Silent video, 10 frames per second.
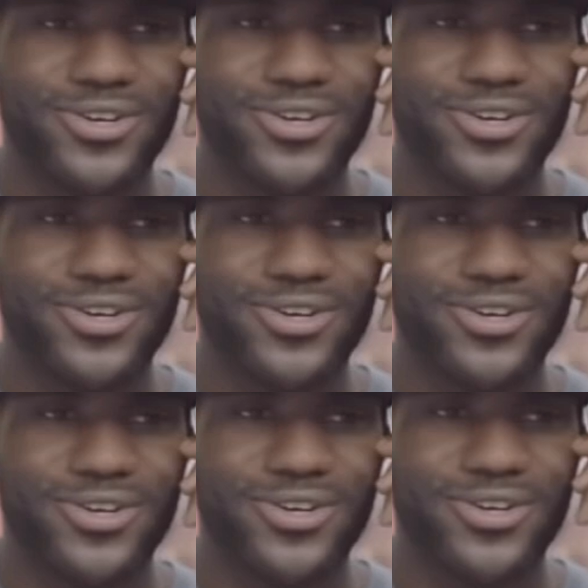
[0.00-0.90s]

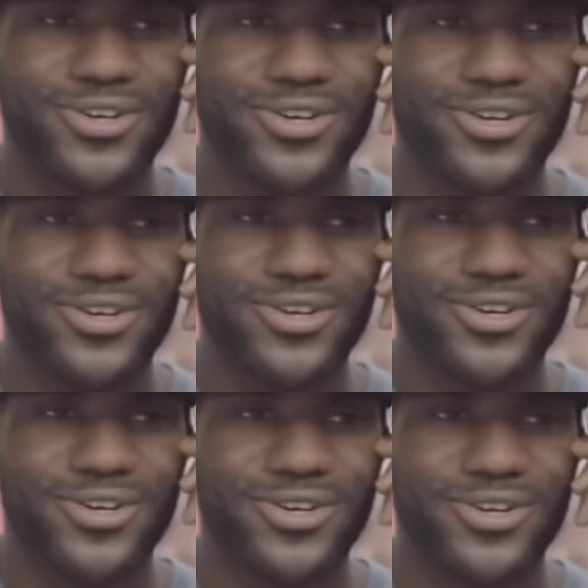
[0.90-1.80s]

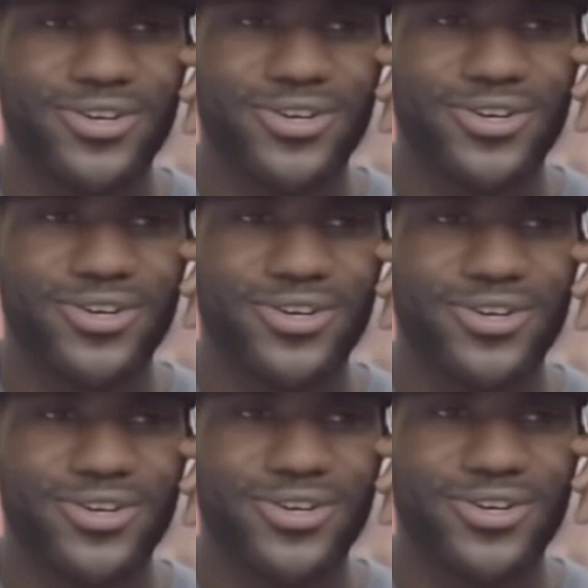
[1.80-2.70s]

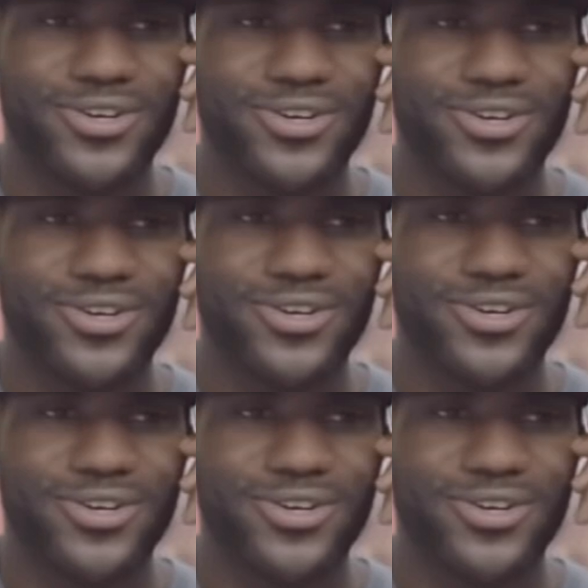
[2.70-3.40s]
(silent)